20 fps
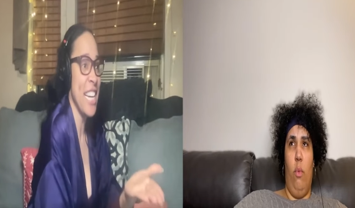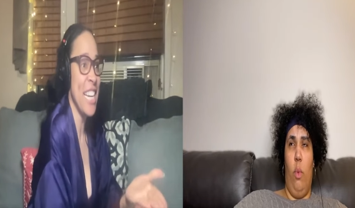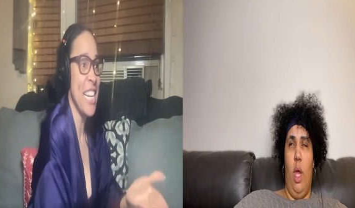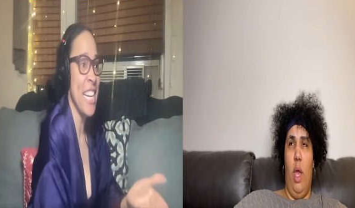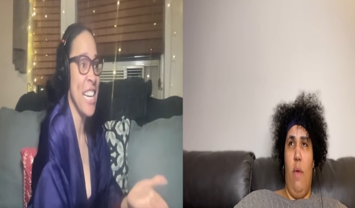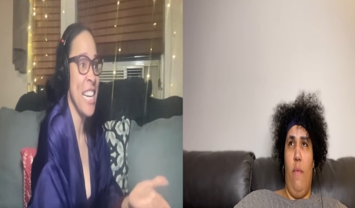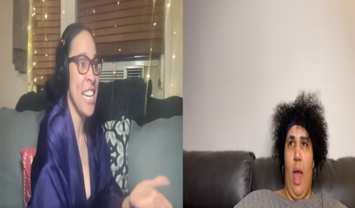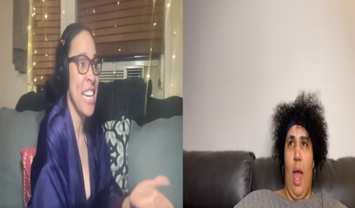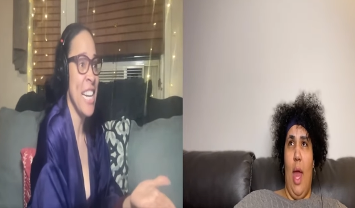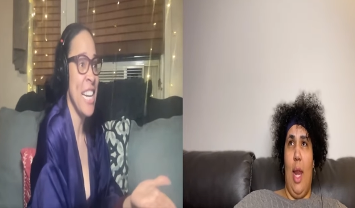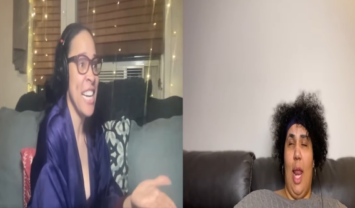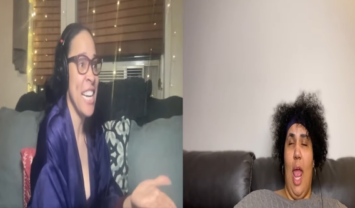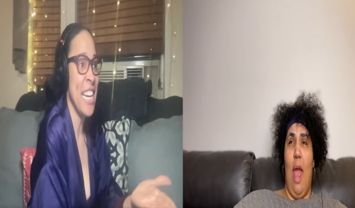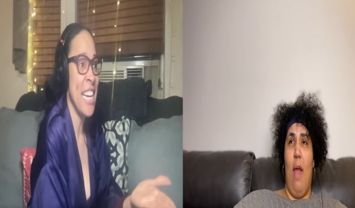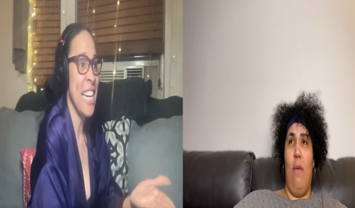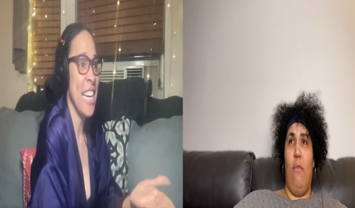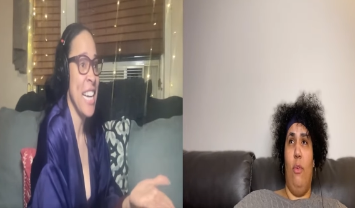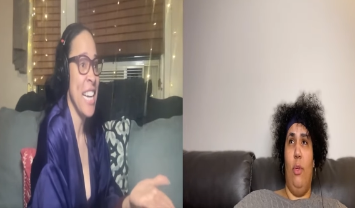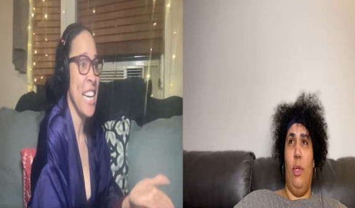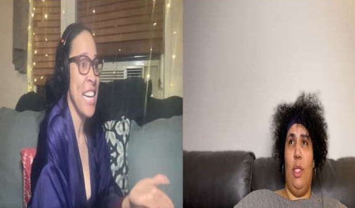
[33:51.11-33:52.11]
Speaker 1: We've had
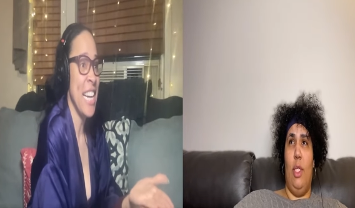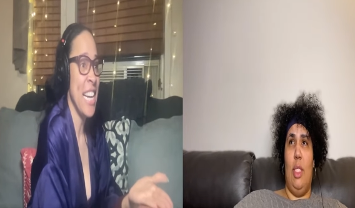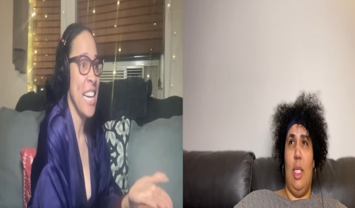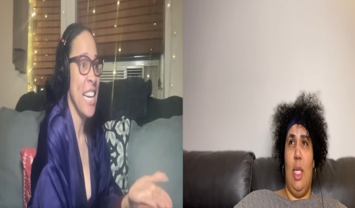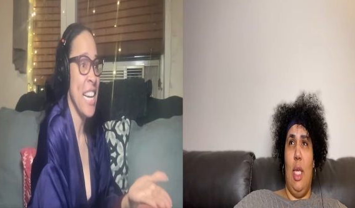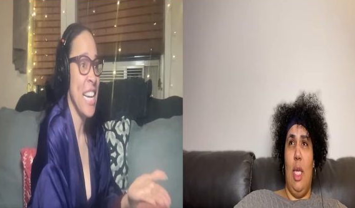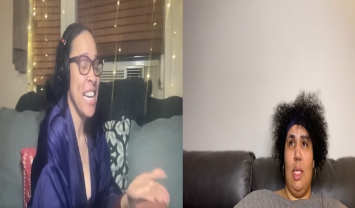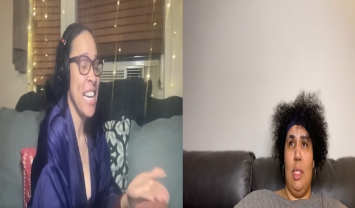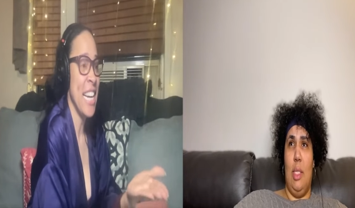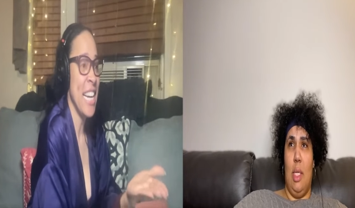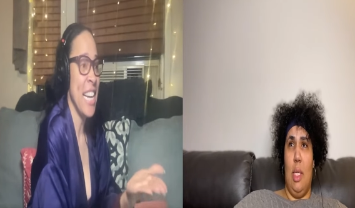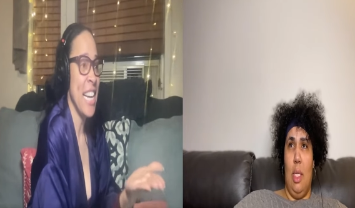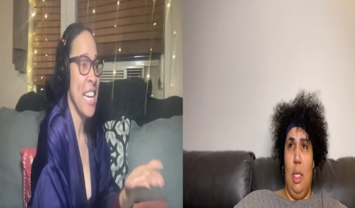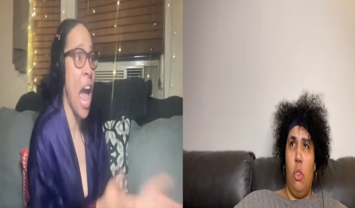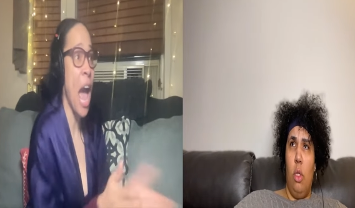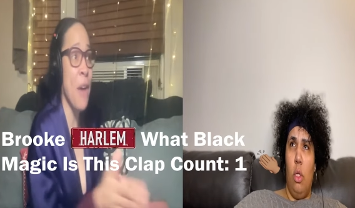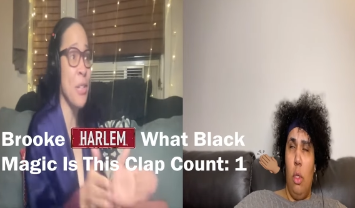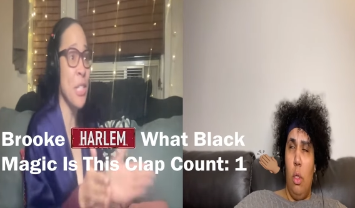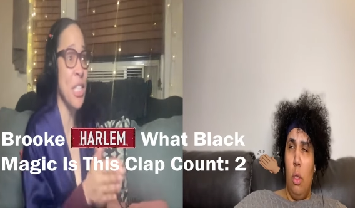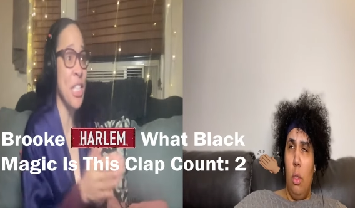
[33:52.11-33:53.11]
every season.
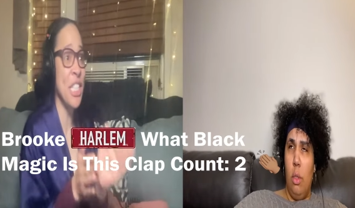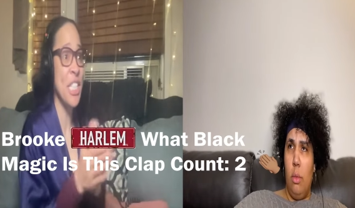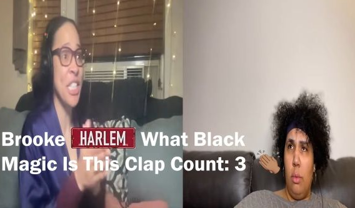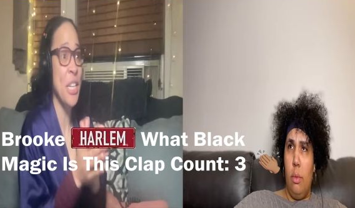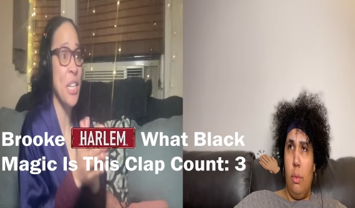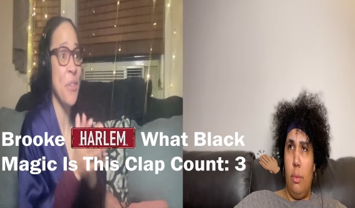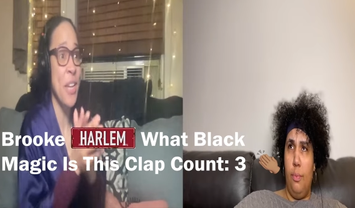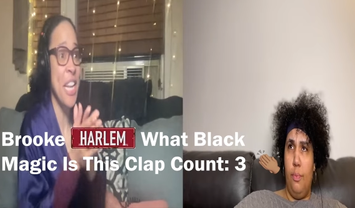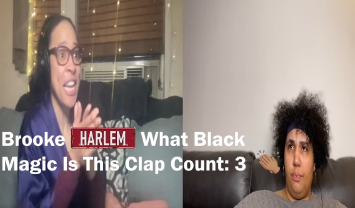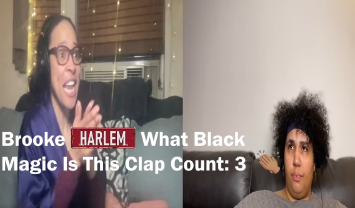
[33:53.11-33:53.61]
How is she still